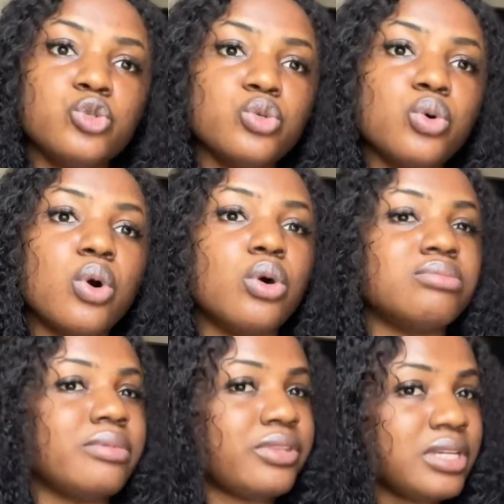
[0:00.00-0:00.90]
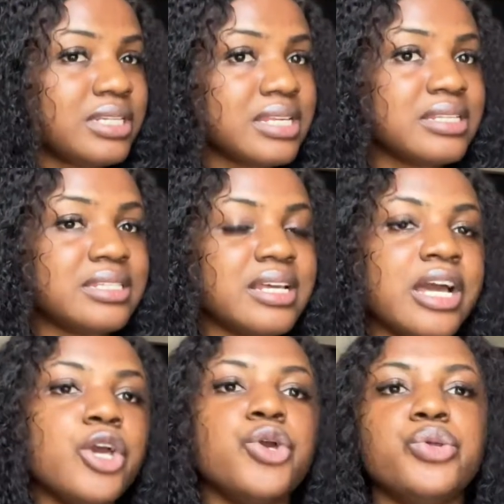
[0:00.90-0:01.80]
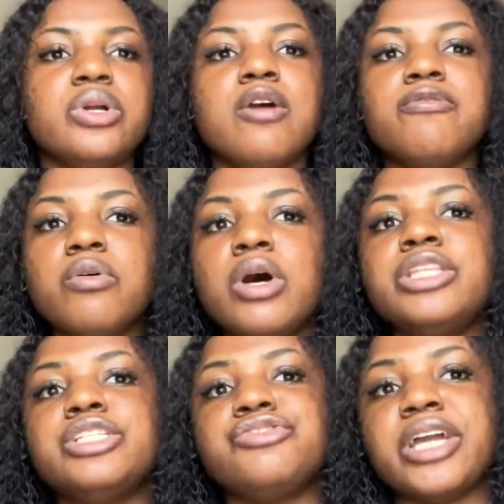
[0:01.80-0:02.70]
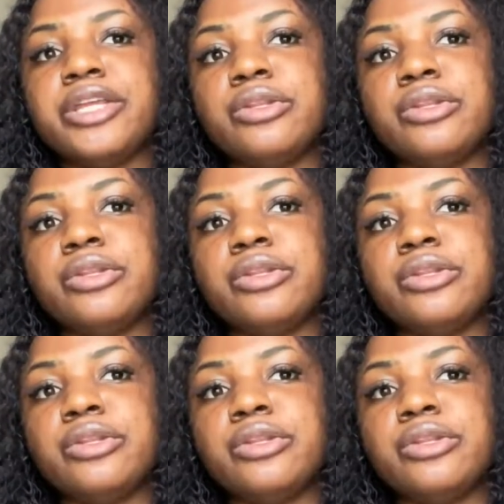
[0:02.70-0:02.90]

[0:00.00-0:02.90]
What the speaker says: 2 or 3 days later, you can forward this tracking